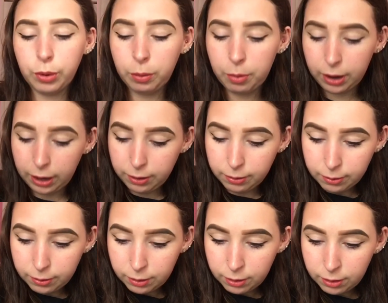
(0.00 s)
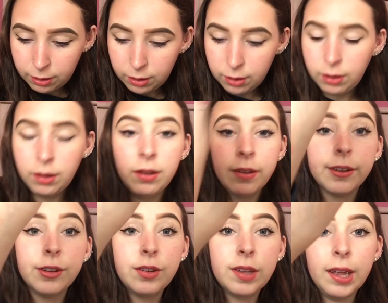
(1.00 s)
really pretty.
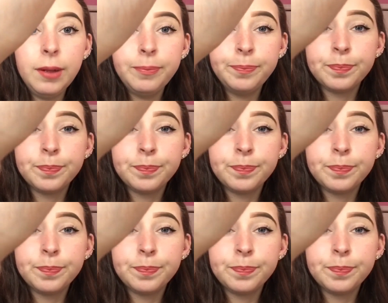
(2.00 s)
See that?